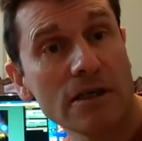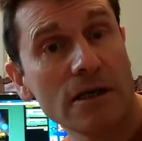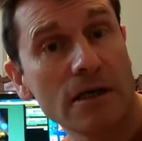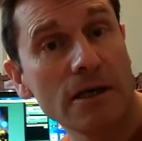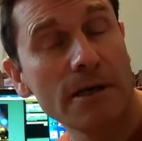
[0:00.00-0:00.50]

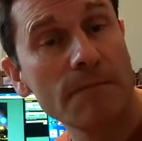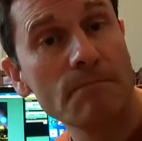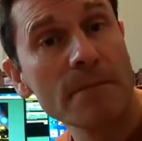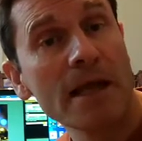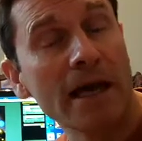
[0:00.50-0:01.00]

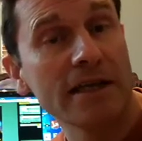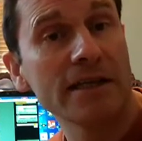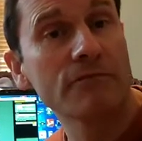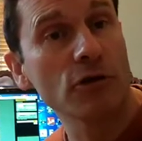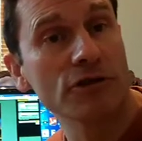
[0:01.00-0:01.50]
and
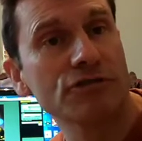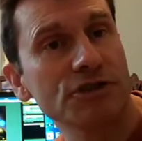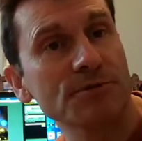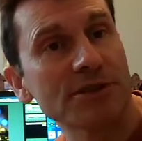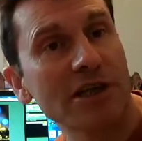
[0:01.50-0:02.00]
they've got the
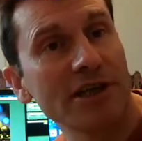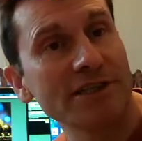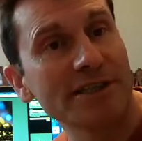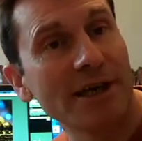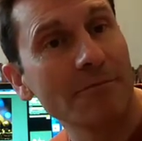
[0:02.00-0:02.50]
Christmas
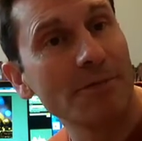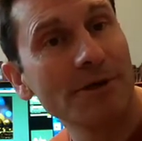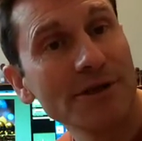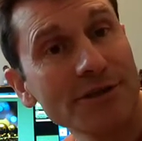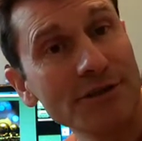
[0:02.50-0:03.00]
lights up,
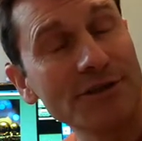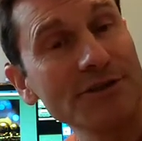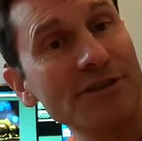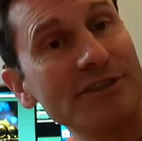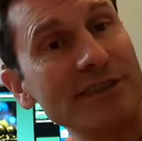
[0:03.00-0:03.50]
you can
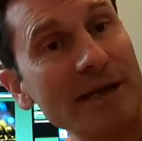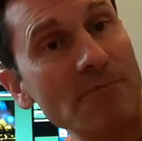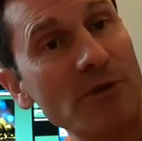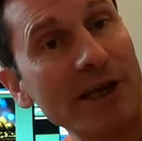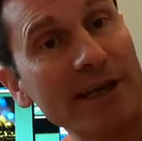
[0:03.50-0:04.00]
do the same
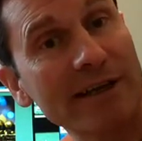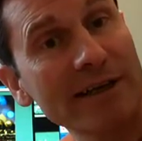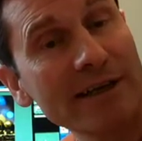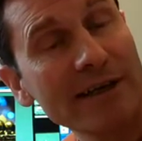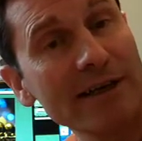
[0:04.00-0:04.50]
thing.
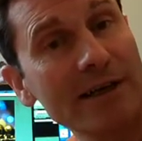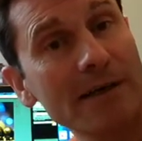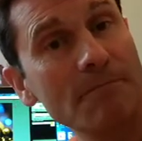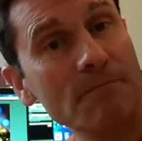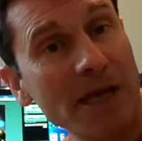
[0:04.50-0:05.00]

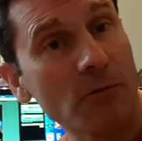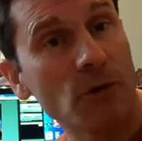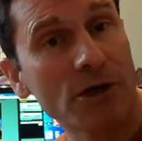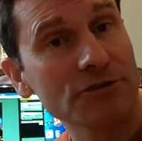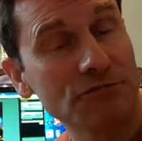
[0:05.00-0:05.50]
That
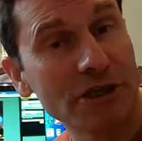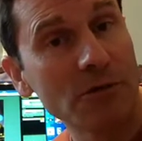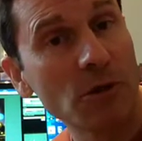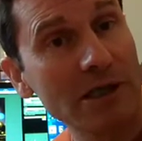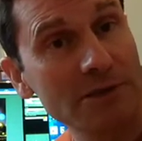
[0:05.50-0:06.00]
works really
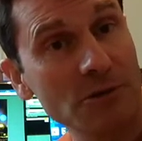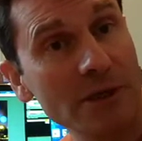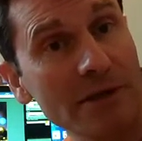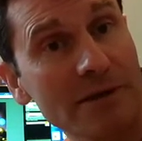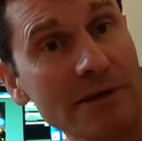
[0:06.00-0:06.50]
well as
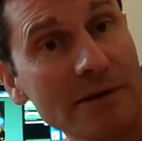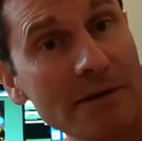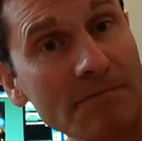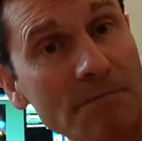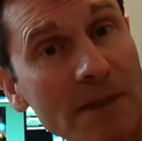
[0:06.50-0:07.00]
well.
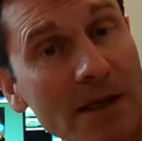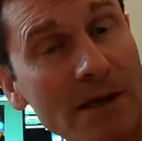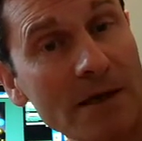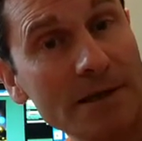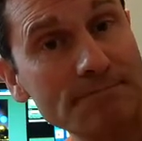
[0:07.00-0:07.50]

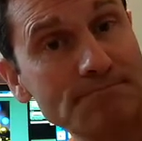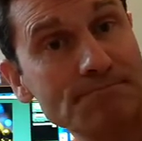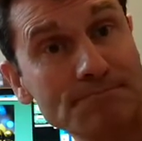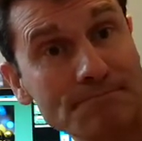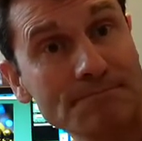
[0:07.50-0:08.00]

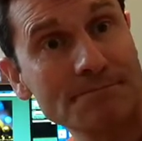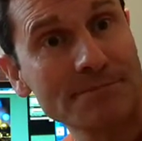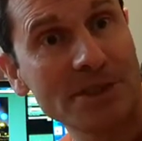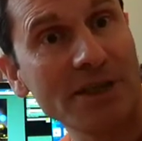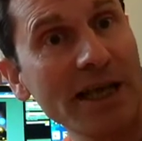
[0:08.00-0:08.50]

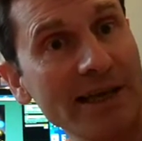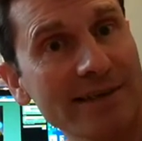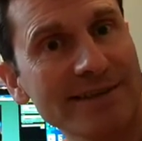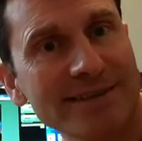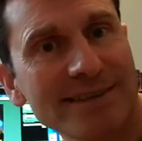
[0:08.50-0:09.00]
So yeah,
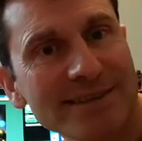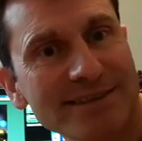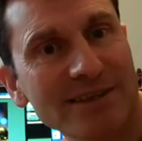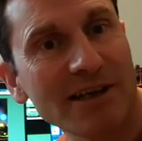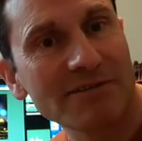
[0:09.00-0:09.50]

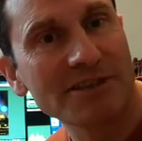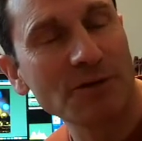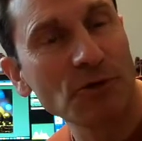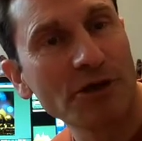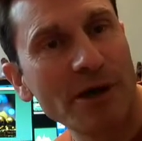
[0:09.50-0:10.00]
I'd love to see
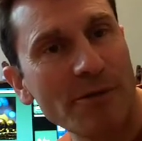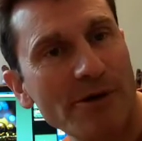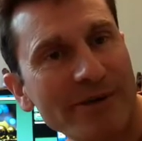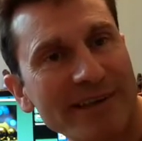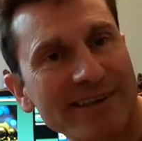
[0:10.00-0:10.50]
what you come up
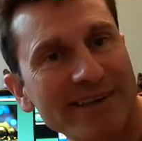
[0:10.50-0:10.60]
with.